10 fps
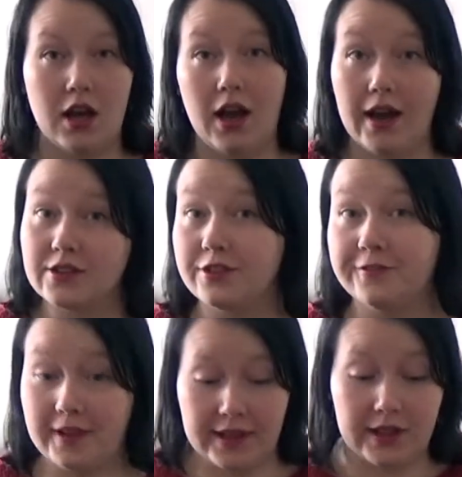I actually
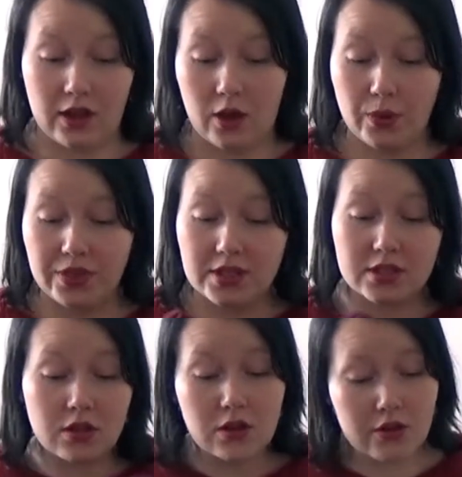fell in love with this
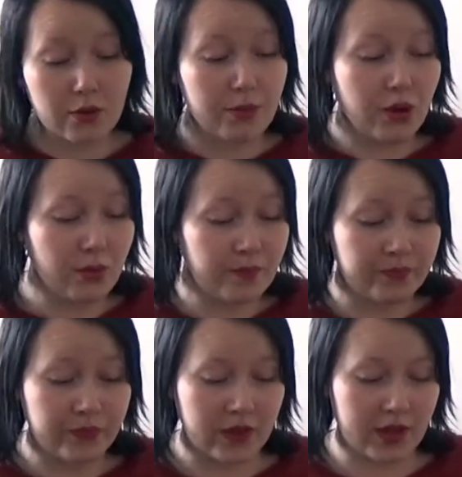color combo,
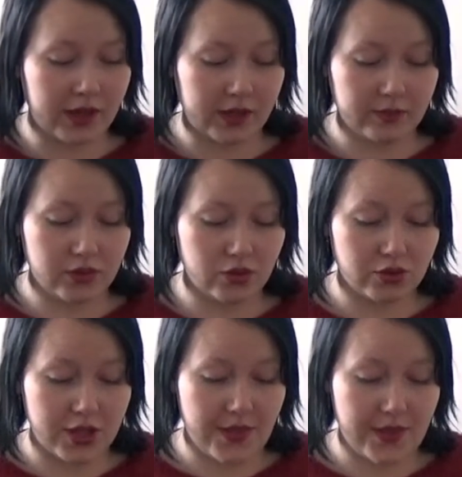and I'm so
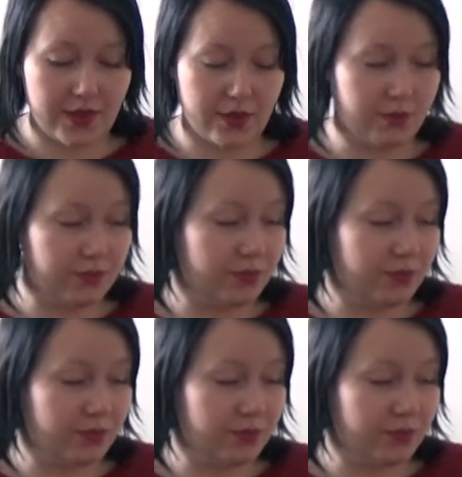sad that the